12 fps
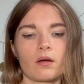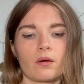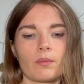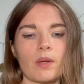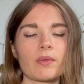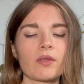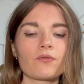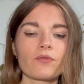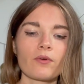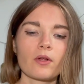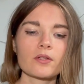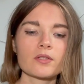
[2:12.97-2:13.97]
maybe
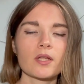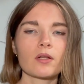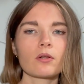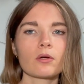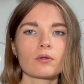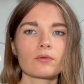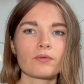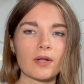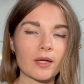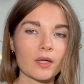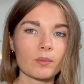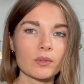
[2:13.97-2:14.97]
falls in love
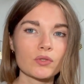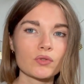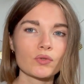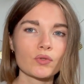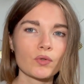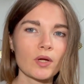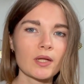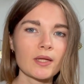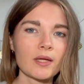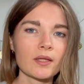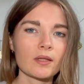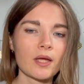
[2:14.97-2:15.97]
a bit too
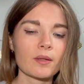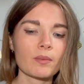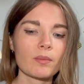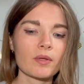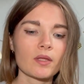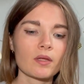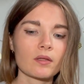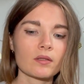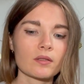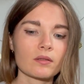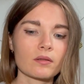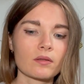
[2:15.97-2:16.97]
quickly, and maybe